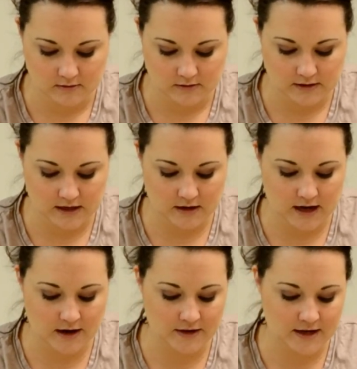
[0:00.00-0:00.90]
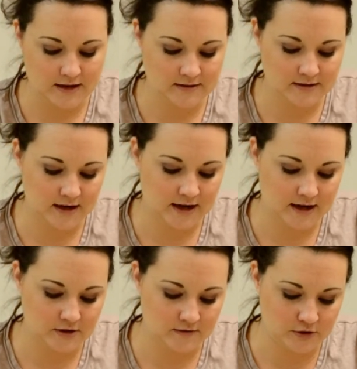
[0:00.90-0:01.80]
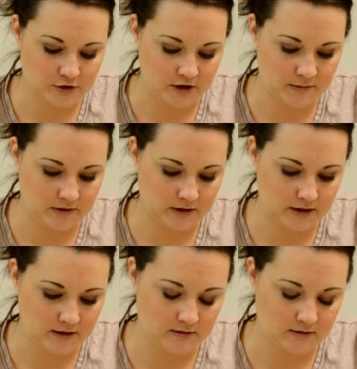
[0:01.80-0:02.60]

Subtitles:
Stay on the inside edge of your Sharpie line.